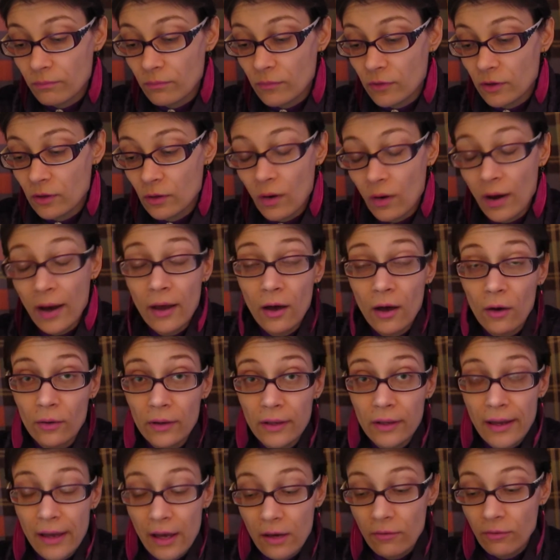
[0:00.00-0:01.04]
you know, I
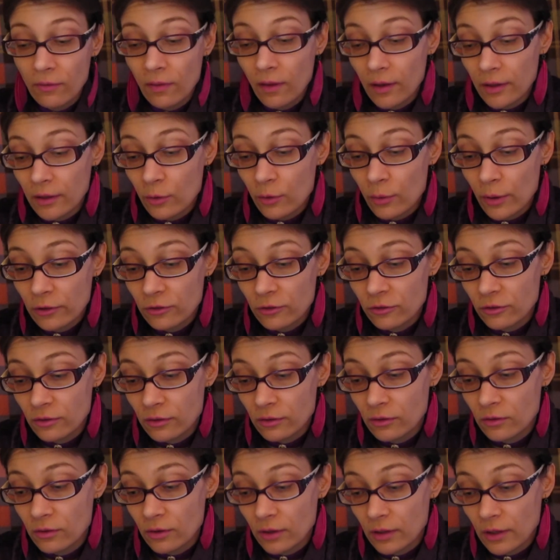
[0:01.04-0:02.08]
already have a lot of
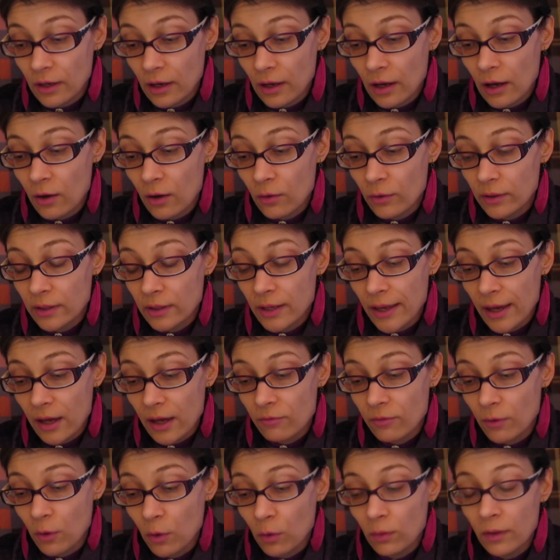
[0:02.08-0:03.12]
questions and I already
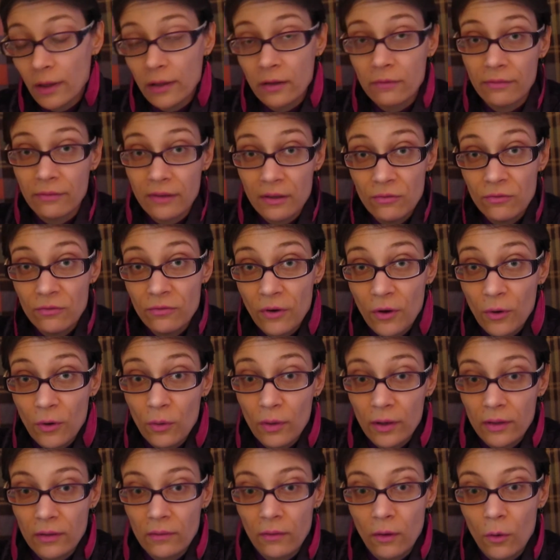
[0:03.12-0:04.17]
have a whole lot of info
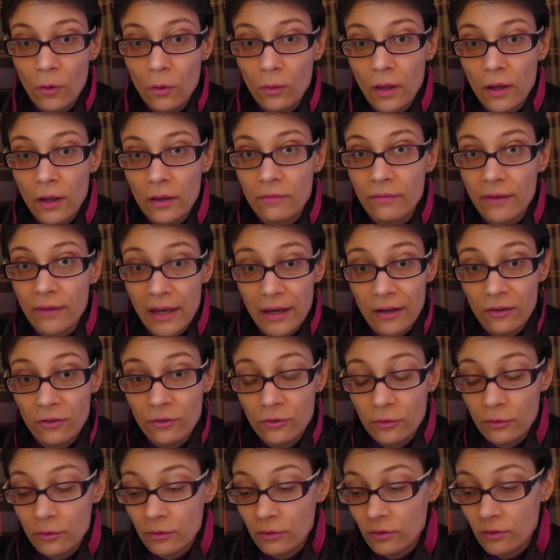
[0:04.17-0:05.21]
and a whole lot of
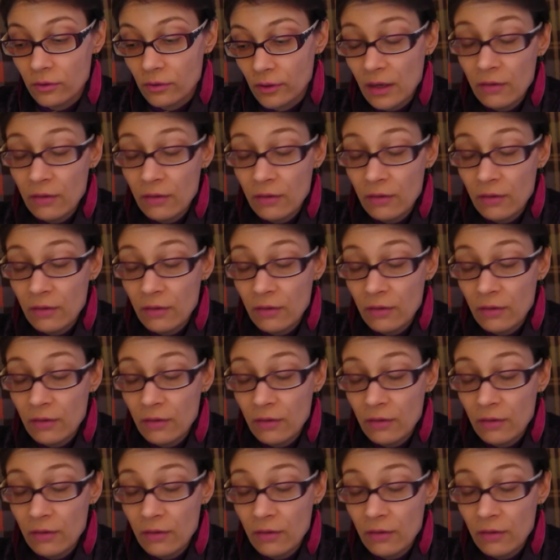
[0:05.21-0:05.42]
answers,